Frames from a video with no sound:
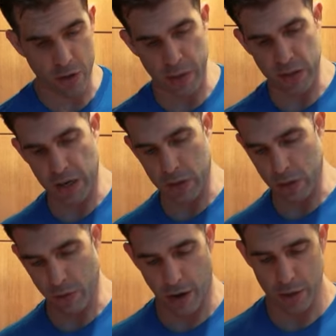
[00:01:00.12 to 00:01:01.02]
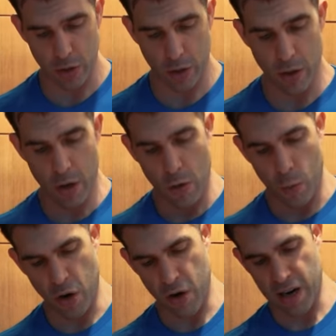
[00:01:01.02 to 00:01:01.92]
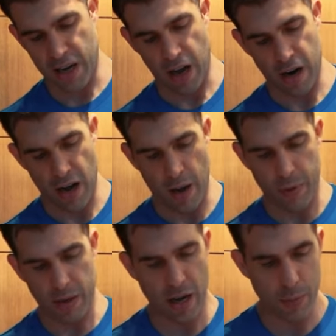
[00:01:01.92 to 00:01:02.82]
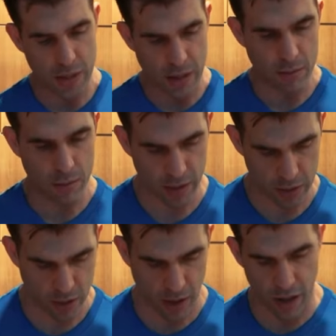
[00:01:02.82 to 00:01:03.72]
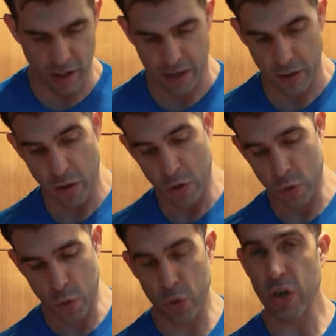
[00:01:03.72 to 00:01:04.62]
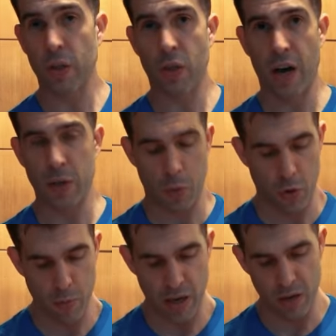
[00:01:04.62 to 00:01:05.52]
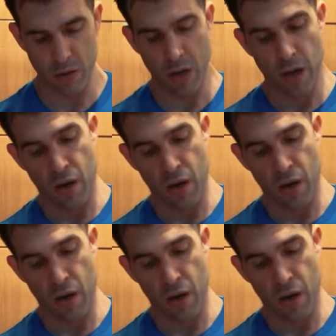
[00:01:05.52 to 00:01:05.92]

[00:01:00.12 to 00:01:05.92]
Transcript: to be seasoned, right? So we don't need to cut it up. It comes in these I like 2 chicken thighs per meal.